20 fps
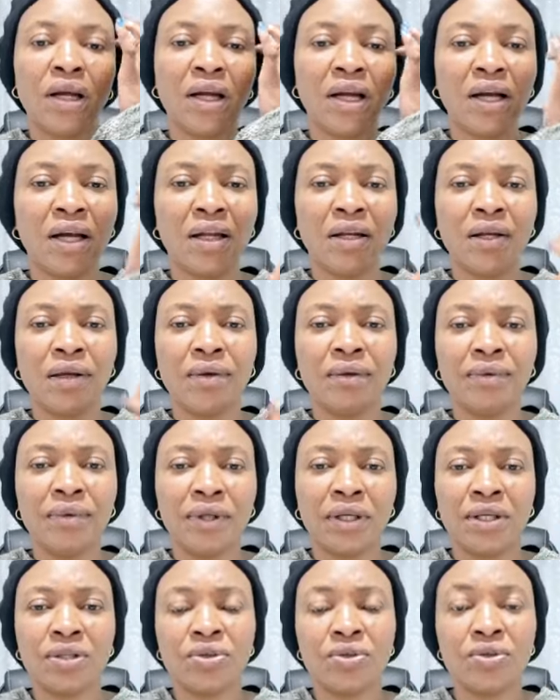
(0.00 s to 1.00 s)

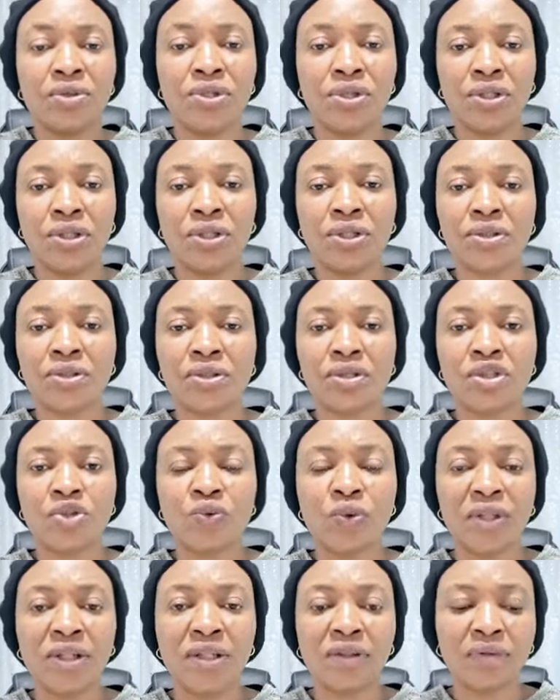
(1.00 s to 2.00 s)
Hallelujah to Jesus.
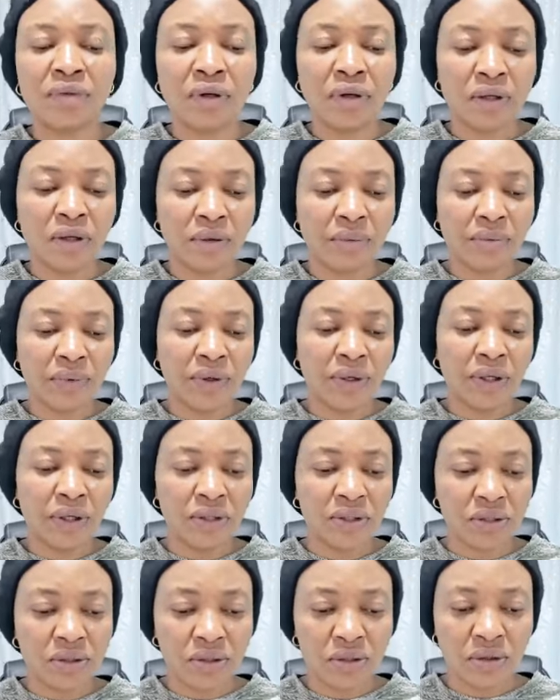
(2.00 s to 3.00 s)
We give God a
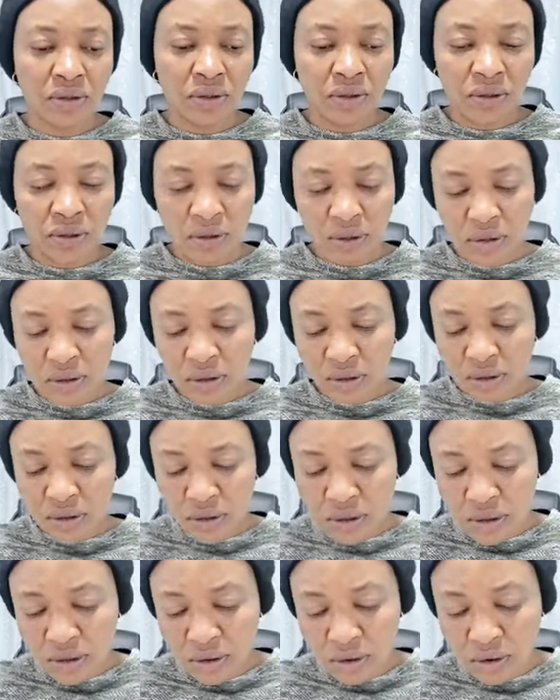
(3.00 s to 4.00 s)
praise.
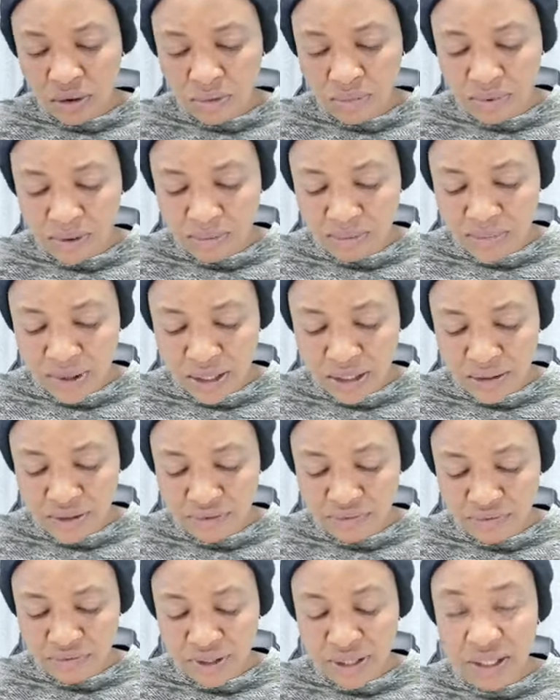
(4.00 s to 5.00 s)
Let God be
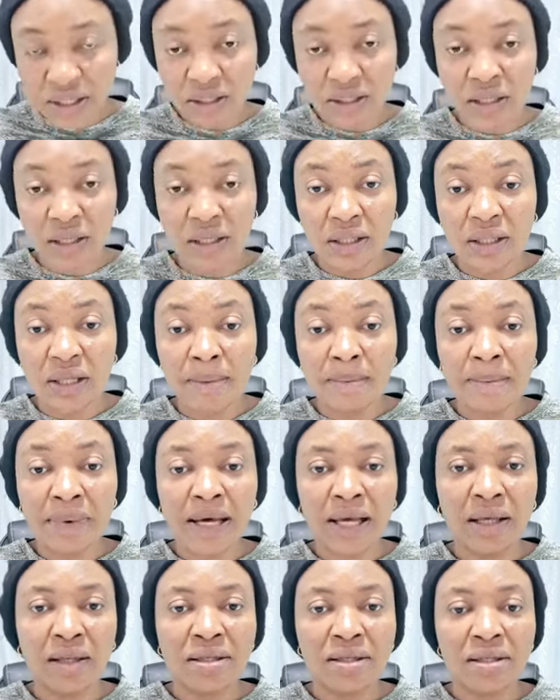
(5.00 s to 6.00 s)
magnified in the
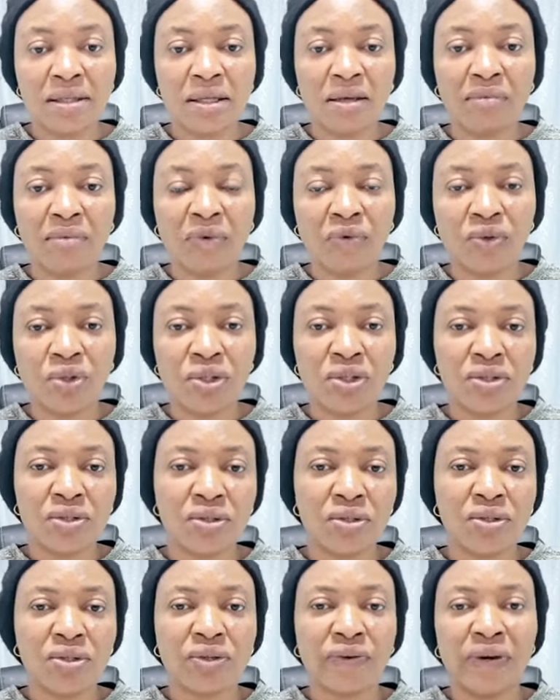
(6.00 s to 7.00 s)
mighty name of
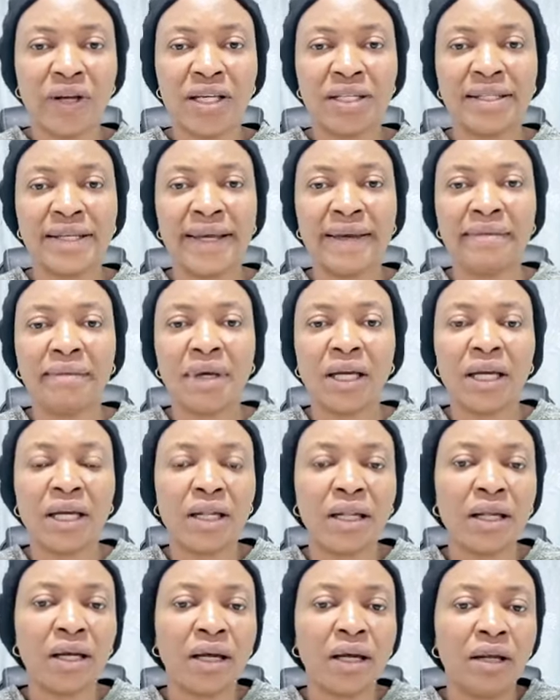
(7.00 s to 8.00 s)
Jesus Christ.
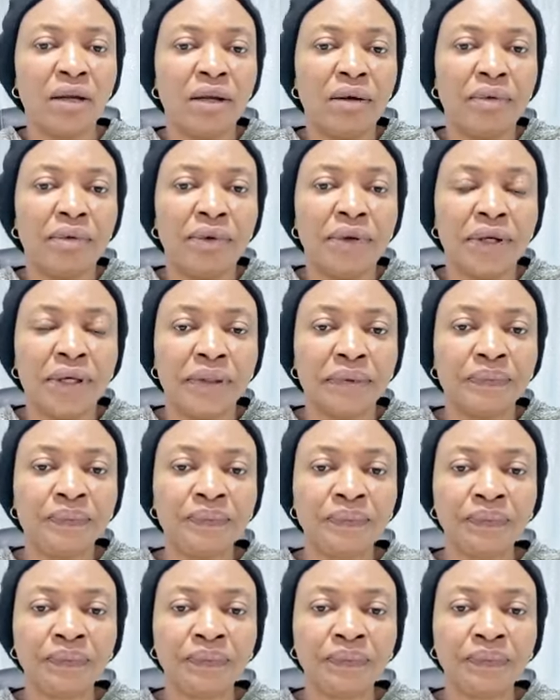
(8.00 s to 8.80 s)
Amen. Hallelujah.